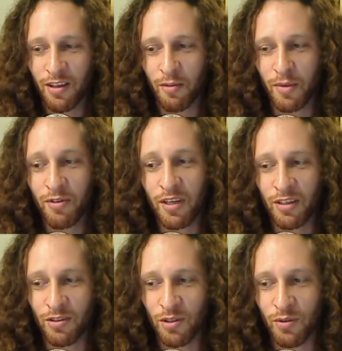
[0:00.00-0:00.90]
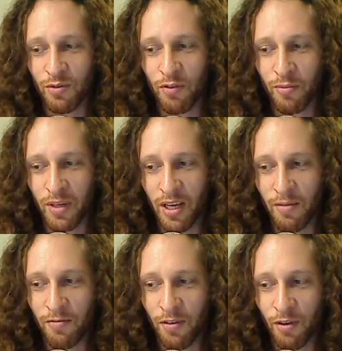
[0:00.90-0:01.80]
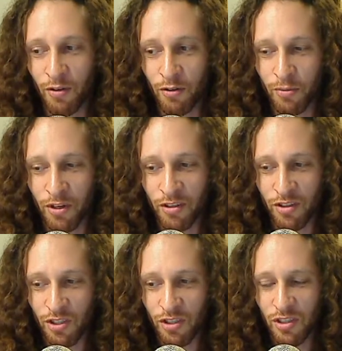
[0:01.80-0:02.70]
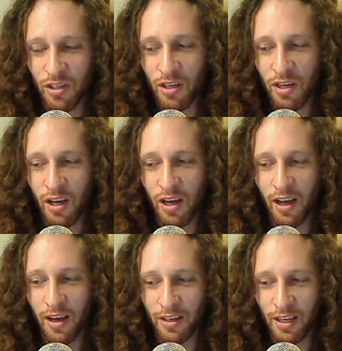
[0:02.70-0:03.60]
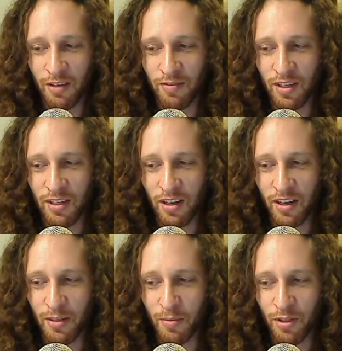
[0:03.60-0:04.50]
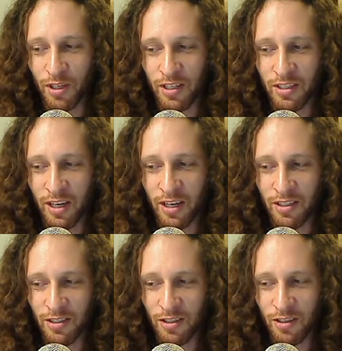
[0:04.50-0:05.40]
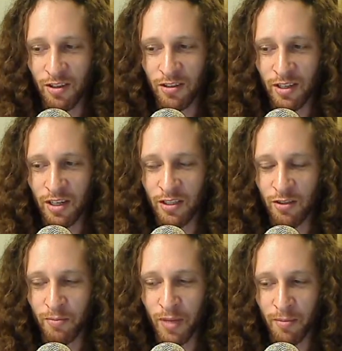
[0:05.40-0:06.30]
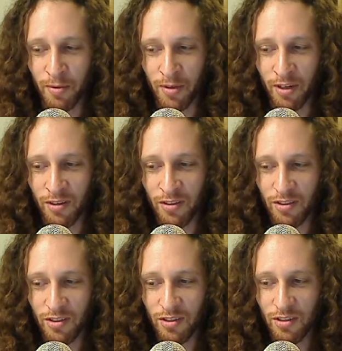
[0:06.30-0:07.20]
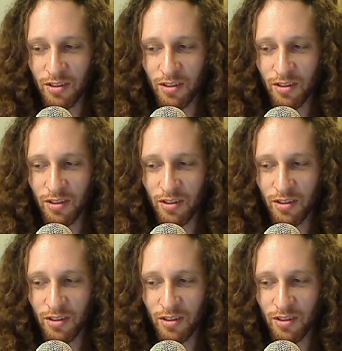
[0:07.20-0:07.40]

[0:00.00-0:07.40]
the milking stool from a camphor laurel branch, and evening light putting its hands into the sides of paper box.